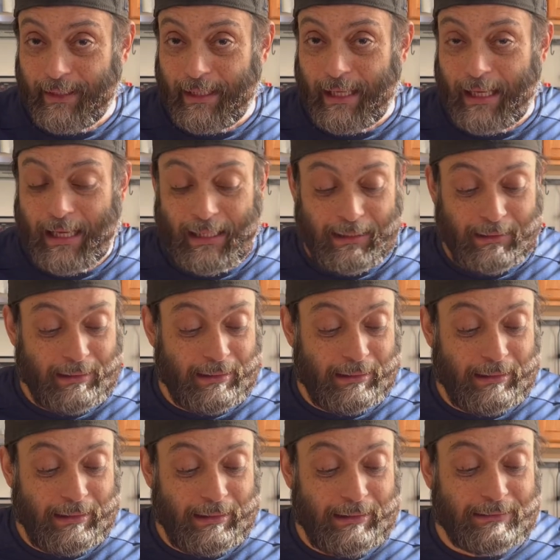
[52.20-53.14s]
And
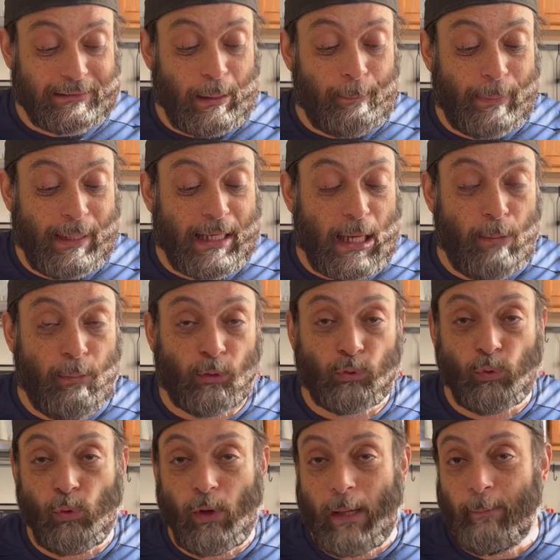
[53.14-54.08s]
it's
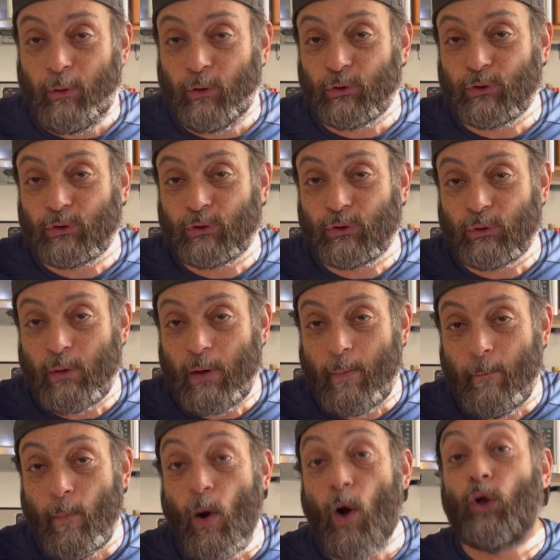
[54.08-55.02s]
applicable to almost
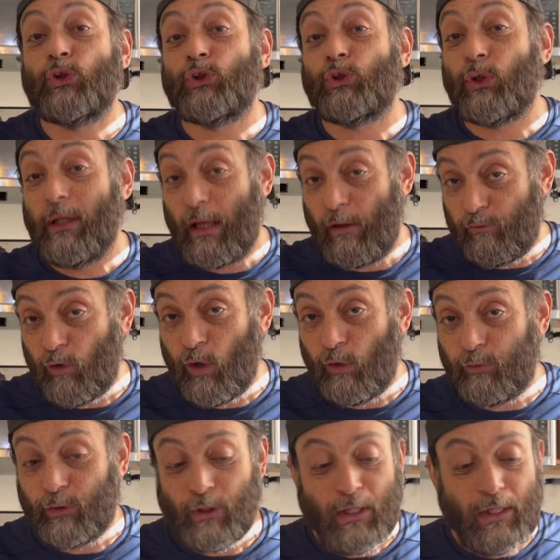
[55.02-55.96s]
most
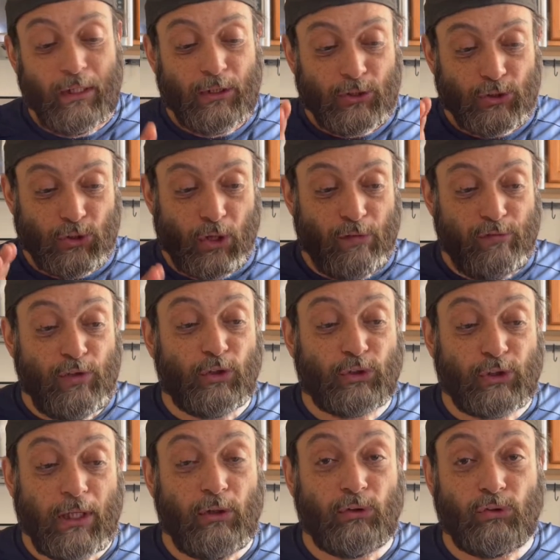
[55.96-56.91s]
leftovers. So if you
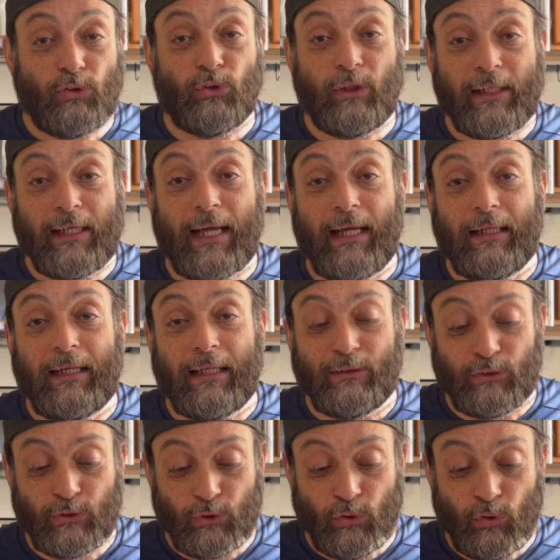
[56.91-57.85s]
stay until the end
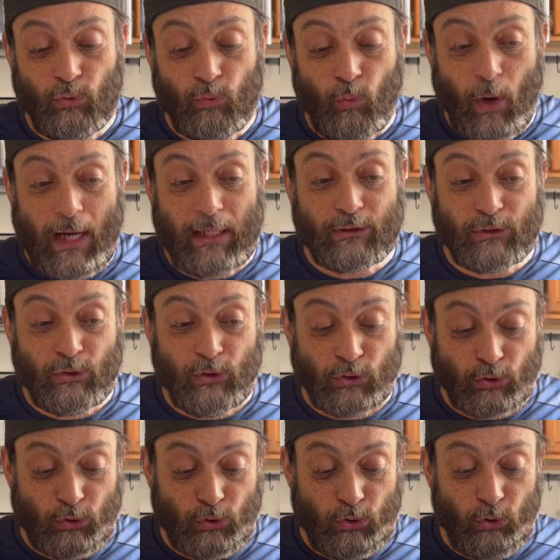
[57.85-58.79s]
and you watch
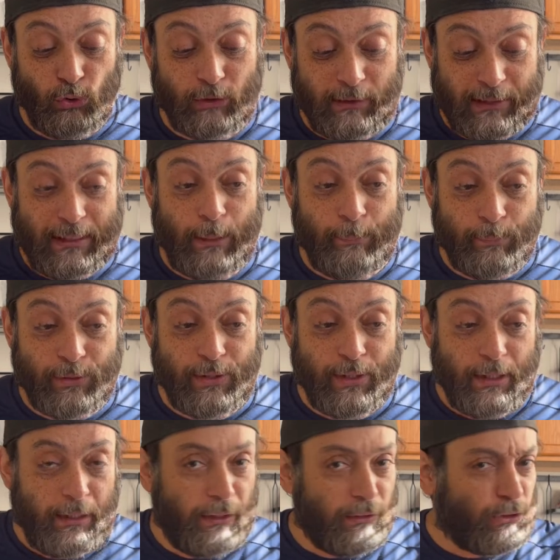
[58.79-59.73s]
those 2 tips,
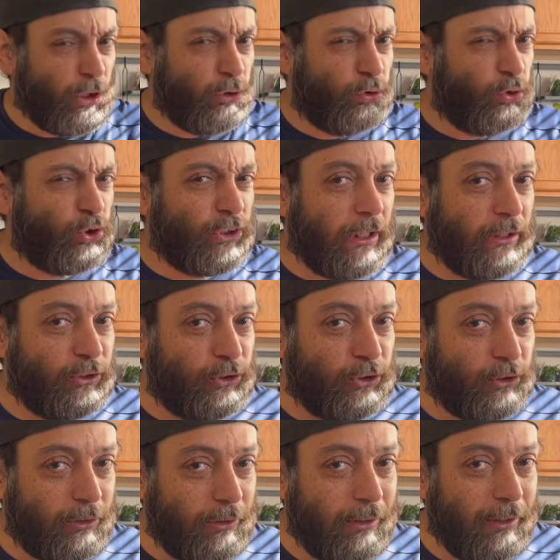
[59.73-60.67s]
it's going to
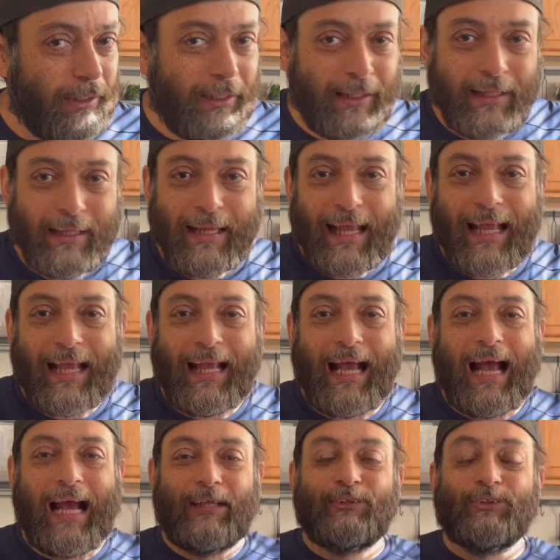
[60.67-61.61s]
change
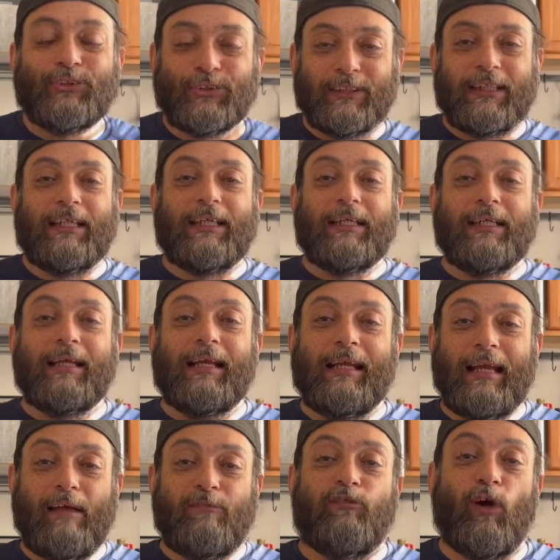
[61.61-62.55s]
how you see
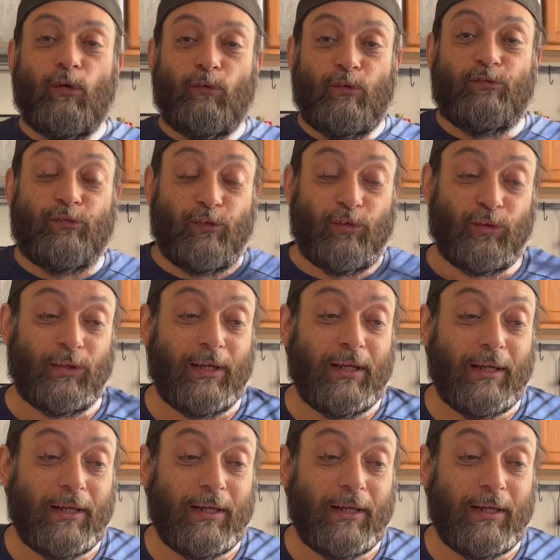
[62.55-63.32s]
leftover food.